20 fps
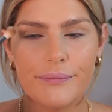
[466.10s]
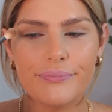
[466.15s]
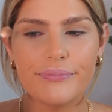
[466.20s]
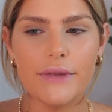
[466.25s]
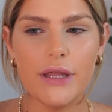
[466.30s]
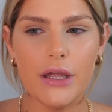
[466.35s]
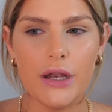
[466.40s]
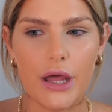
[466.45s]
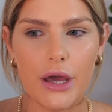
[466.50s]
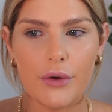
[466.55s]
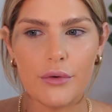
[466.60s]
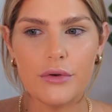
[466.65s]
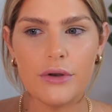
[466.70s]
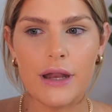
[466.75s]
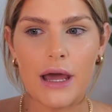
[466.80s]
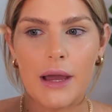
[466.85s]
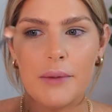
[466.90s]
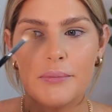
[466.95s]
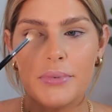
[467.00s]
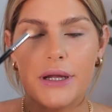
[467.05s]
you know,
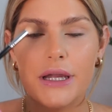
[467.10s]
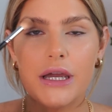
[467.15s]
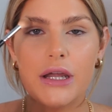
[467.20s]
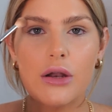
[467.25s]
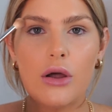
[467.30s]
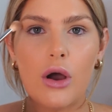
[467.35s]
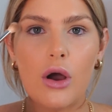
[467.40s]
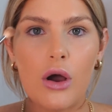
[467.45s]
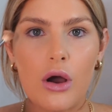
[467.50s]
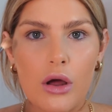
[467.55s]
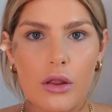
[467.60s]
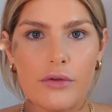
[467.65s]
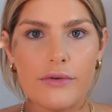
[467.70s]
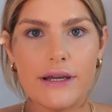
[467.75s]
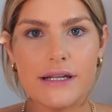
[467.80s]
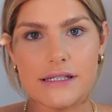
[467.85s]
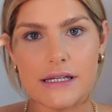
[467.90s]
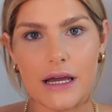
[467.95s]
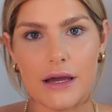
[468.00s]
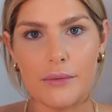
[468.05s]
not bring it all the
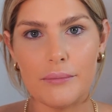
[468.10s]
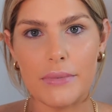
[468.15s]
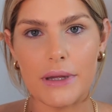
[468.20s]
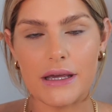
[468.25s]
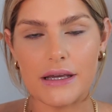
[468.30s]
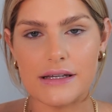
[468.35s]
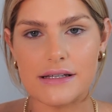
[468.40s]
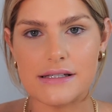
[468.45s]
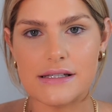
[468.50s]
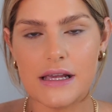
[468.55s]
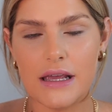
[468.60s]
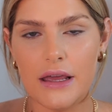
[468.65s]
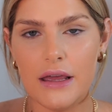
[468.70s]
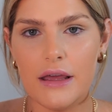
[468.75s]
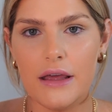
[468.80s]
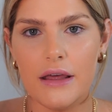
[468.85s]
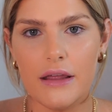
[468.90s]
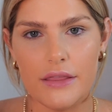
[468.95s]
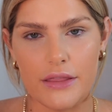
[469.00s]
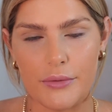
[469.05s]
way down, because
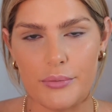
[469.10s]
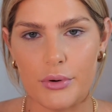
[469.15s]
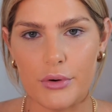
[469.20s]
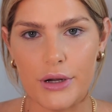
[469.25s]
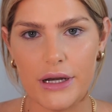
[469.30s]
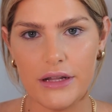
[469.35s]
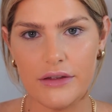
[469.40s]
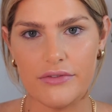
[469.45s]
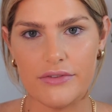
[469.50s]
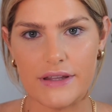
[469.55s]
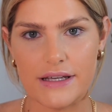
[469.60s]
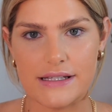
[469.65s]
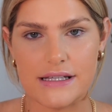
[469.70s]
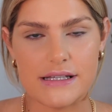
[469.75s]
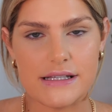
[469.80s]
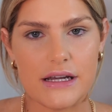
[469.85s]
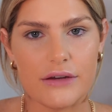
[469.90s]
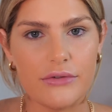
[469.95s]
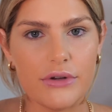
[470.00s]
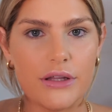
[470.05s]
the point of this
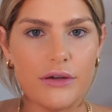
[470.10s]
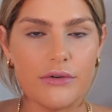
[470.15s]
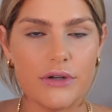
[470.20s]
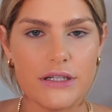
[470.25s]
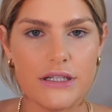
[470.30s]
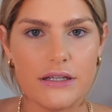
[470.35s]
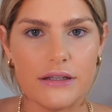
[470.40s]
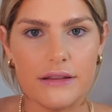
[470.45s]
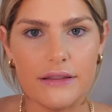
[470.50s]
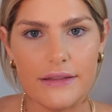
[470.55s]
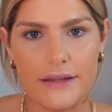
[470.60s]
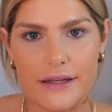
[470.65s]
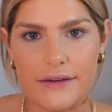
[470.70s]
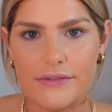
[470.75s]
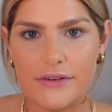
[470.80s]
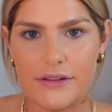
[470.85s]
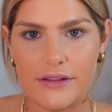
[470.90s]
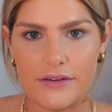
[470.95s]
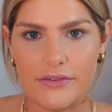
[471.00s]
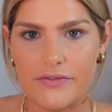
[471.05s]
is I really want to
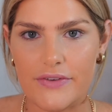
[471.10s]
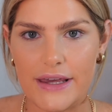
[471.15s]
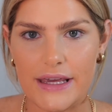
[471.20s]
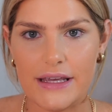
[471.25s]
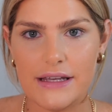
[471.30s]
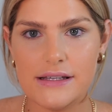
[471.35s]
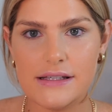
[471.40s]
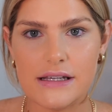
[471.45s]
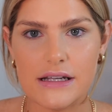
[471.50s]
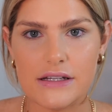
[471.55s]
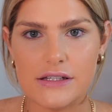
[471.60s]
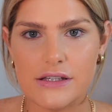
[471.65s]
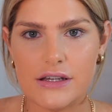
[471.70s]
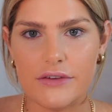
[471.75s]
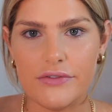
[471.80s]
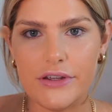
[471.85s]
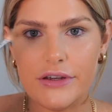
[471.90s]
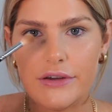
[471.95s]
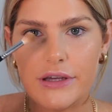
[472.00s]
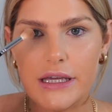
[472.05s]
lift the face, and so
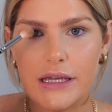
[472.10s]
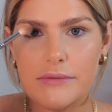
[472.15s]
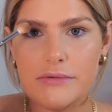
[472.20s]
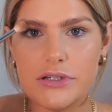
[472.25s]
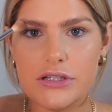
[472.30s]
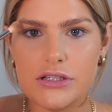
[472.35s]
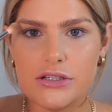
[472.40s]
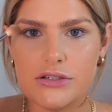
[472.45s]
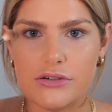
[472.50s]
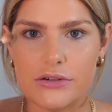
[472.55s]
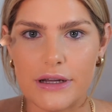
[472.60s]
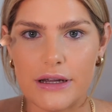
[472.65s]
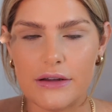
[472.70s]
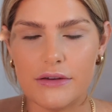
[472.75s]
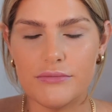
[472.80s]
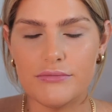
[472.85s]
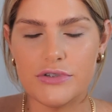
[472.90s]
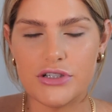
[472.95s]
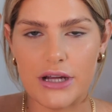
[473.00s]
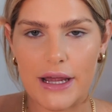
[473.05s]
if you keep just
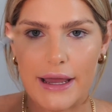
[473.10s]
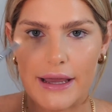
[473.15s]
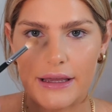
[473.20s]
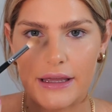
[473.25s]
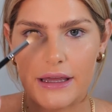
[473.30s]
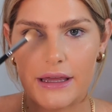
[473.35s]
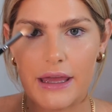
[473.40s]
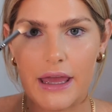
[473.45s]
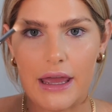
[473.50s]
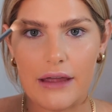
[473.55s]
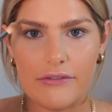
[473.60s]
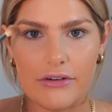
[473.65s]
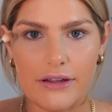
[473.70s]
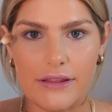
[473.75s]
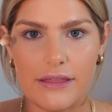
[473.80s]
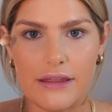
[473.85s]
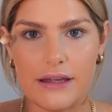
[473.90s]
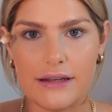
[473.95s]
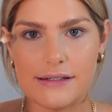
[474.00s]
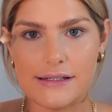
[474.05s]
dragging
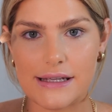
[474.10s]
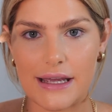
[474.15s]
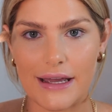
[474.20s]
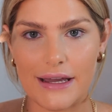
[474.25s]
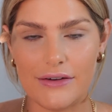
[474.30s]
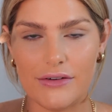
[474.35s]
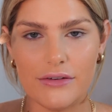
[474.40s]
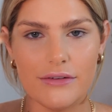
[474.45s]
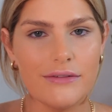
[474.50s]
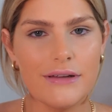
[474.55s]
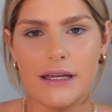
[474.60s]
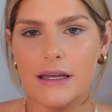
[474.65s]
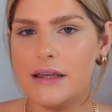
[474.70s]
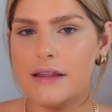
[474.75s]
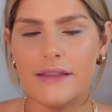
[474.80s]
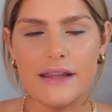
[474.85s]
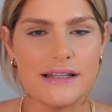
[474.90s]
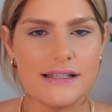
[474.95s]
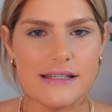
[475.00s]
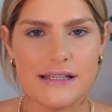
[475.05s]
everything down,
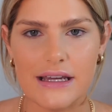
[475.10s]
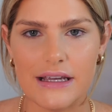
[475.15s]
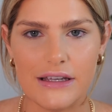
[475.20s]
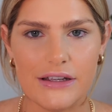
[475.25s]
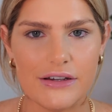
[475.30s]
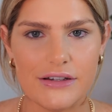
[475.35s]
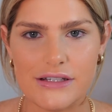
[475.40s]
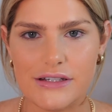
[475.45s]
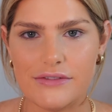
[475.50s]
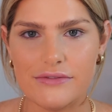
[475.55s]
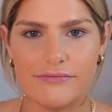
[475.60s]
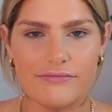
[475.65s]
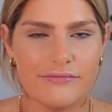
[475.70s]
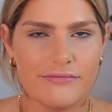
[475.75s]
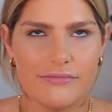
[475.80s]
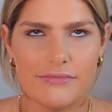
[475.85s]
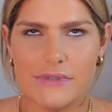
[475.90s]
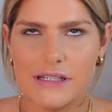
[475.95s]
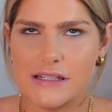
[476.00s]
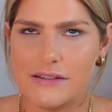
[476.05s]
that's like you're
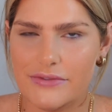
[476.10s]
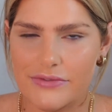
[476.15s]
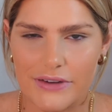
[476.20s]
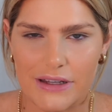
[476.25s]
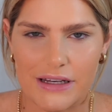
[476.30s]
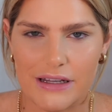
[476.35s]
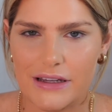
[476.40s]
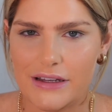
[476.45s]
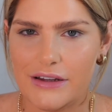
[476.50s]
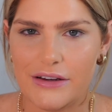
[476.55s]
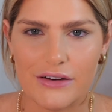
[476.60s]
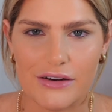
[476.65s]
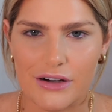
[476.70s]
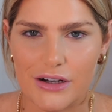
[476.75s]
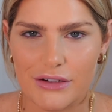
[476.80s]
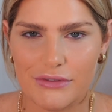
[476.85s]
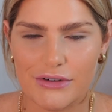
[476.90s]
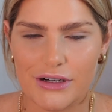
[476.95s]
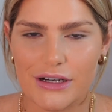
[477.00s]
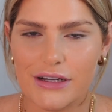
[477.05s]
defeating your
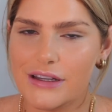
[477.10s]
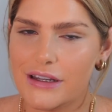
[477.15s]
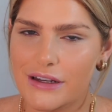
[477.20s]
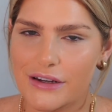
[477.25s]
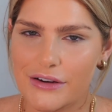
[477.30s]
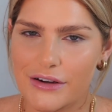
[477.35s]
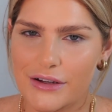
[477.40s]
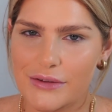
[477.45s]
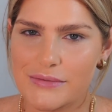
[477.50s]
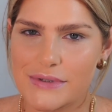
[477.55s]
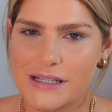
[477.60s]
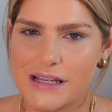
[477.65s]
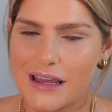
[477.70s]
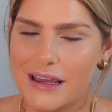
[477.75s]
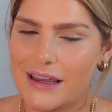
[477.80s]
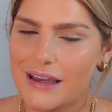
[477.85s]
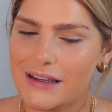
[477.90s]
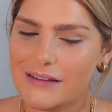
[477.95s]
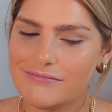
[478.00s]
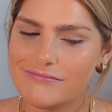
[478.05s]
hard work. You know what I'm
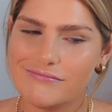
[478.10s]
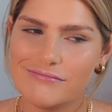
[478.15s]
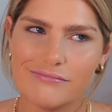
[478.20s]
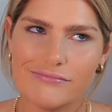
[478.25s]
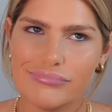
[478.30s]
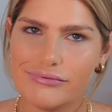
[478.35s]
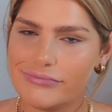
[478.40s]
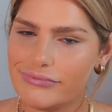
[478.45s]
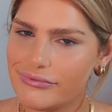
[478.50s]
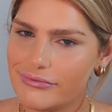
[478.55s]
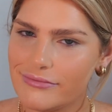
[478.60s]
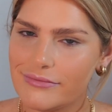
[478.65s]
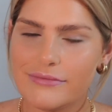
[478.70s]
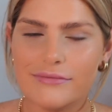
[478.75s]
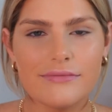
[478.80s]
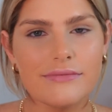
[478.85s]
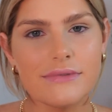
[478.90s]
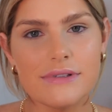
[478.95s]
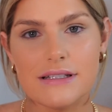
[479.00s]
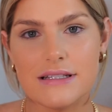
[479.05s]
saying?
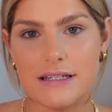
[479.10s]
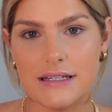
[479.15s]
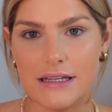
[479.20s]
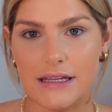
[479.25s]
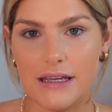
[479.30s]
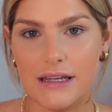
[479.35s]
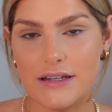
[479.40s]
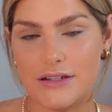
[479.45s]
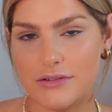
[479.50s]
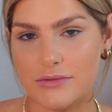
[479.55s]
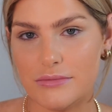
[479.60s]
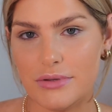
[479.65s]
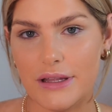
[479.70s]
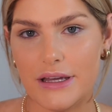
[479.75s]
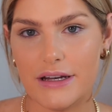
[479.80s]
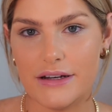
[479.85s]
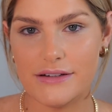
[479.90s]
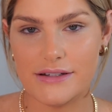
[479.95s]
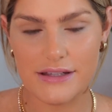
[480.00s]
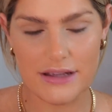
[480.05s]
T, don't
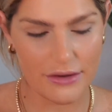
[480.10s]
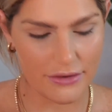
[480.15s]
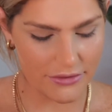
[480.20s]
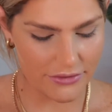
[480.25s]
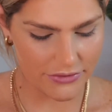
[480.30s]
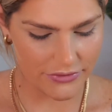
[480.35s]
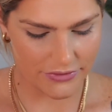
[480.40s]
play yourself.